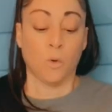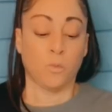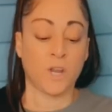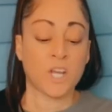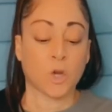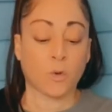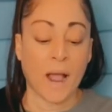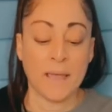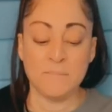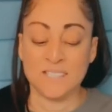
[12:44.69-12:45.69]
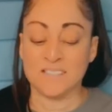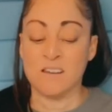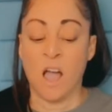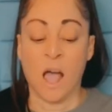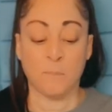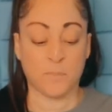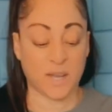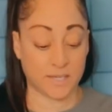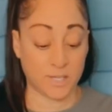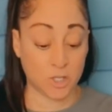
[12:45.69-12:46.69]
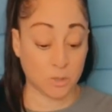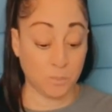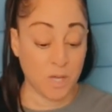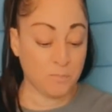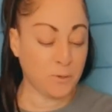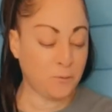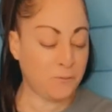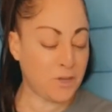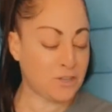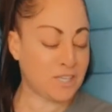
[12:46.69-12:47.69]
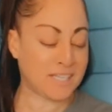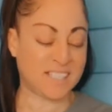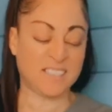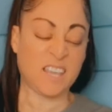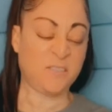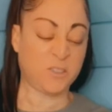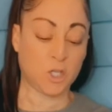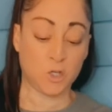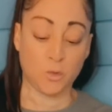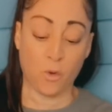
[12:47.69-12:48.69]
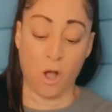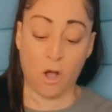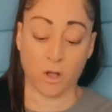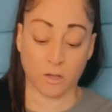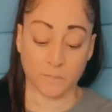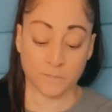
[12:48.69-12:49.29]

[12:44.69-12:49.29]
When a crime is not punished, people feel it is safe to do wrong.